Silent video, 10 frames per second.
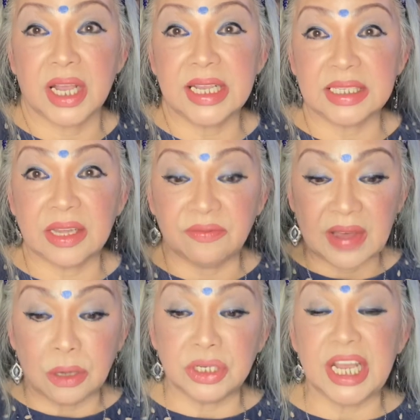is the
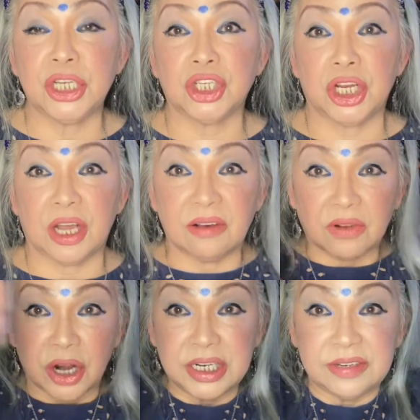foundation of
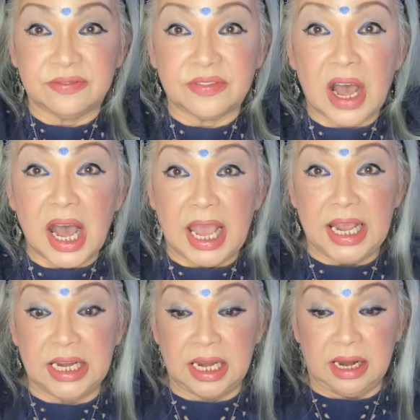our divine
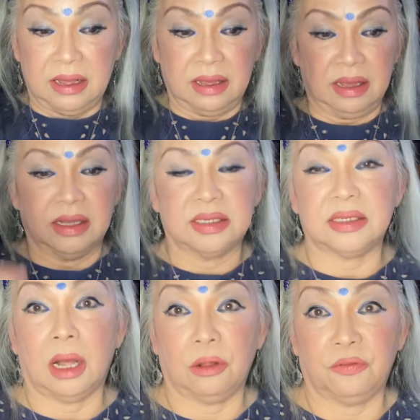
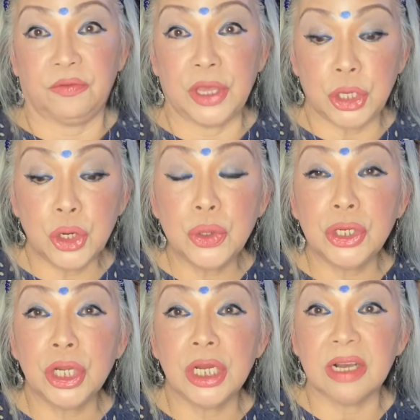self, the
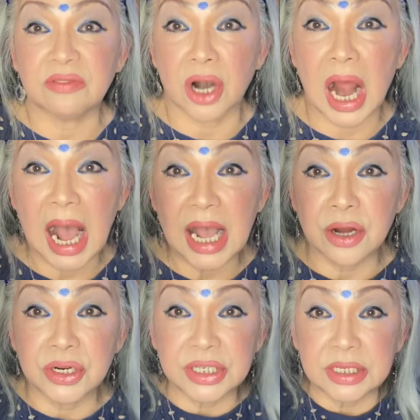union of our
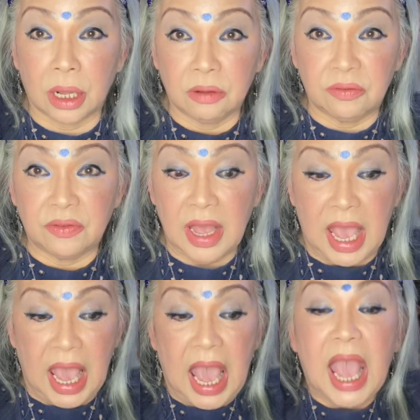higher self
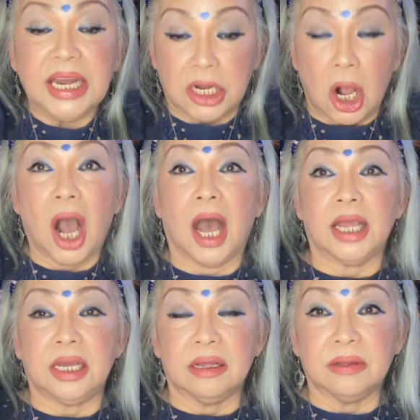and God.
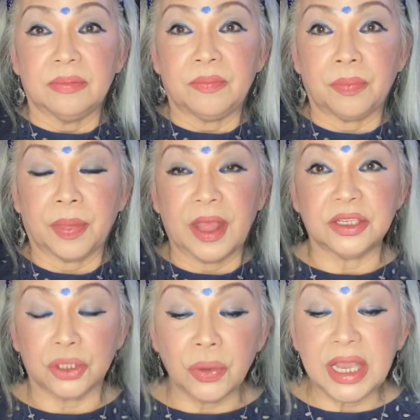
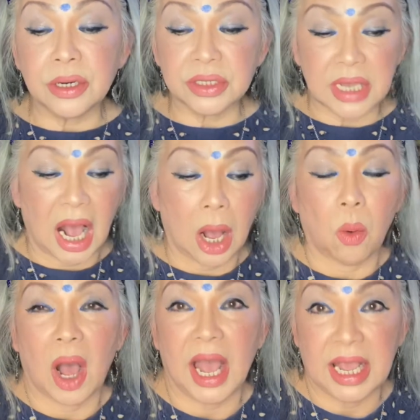So here's how
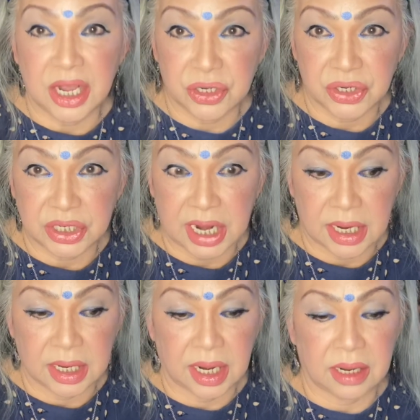I
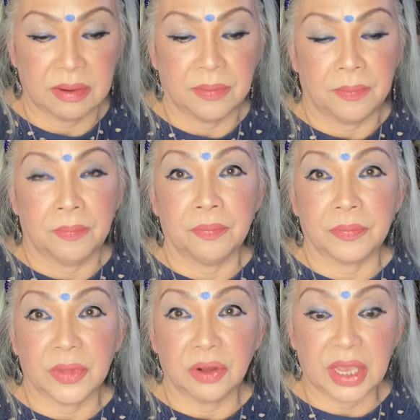understand it,
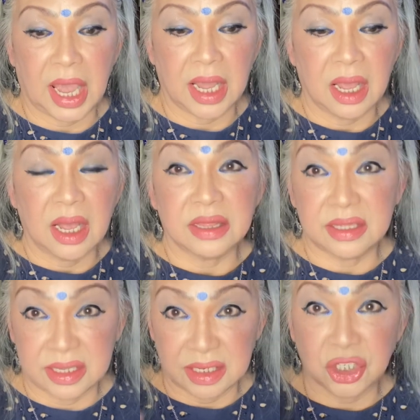okay?
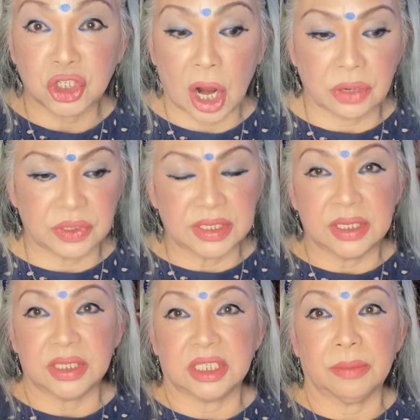This chakra
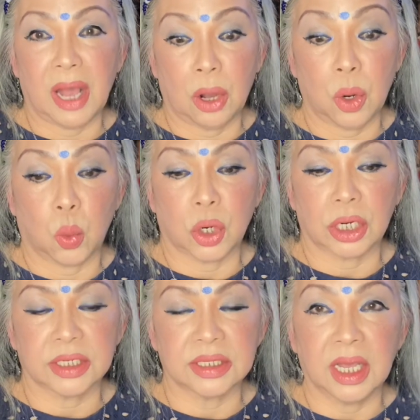system, how it
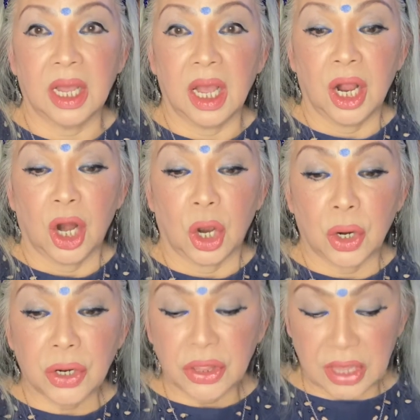works.
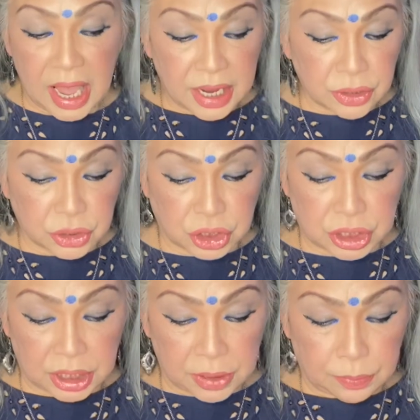Earth energy,